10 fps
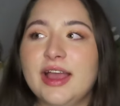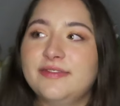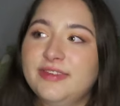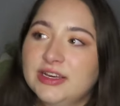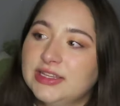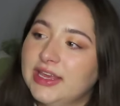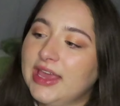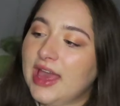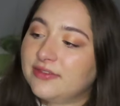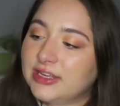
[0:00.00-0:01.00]
I feel
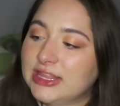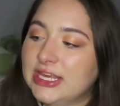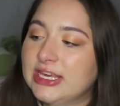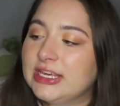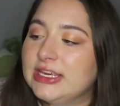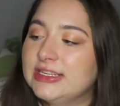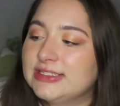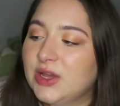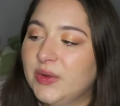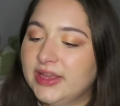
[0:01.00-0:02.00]
like everything
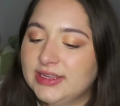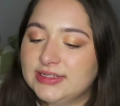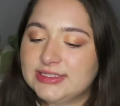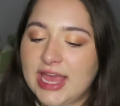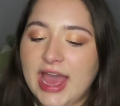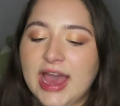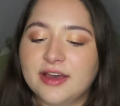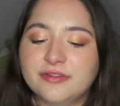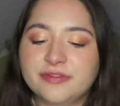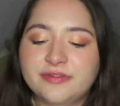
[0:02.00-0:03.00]
is going to
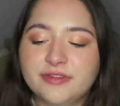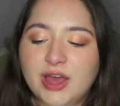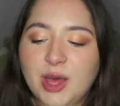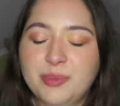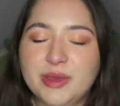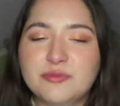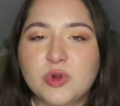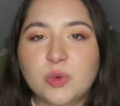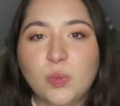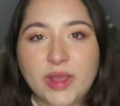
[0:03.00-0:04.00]
have a bit
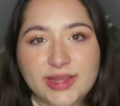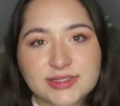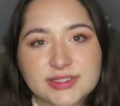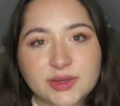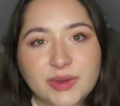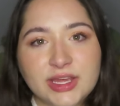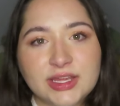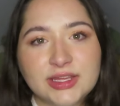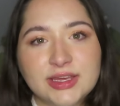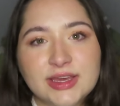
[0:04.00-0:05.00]
more weight to
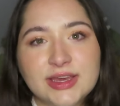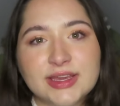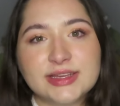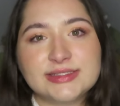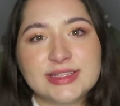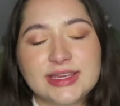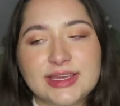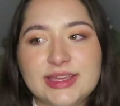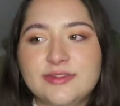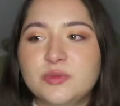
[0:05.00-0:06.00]
it. Because,
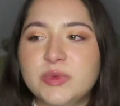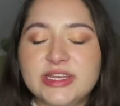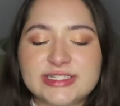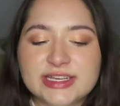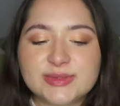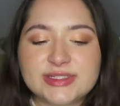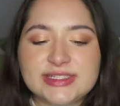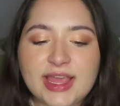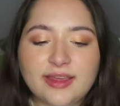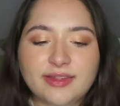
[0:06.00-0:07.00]
like, even when Dex was
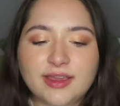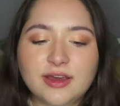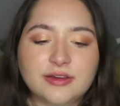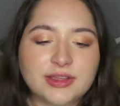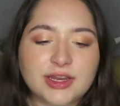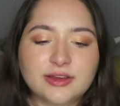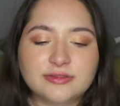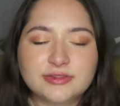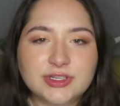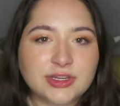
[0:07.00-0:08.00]
saying, like, oh, you
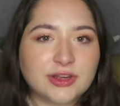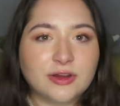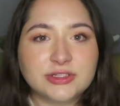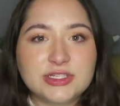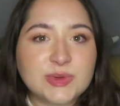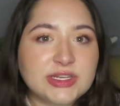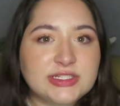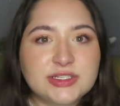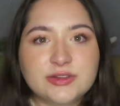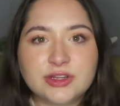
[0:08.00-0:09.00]
know, you're only
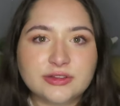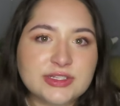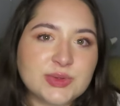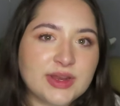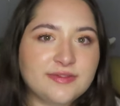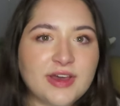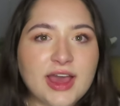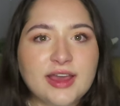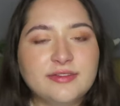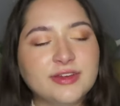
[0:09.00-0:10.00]
22, you're only
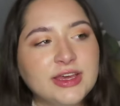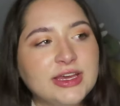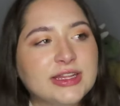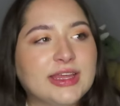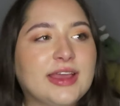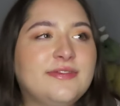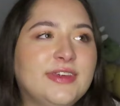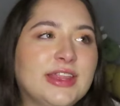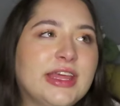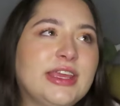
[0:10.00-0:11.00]
25. Like, I
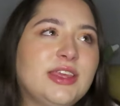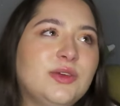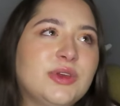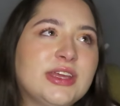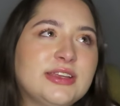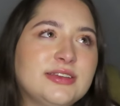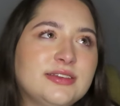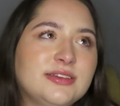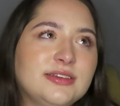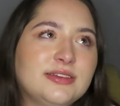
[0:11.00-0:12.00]
feel like you
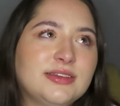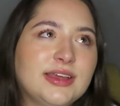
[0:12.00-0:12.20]
can,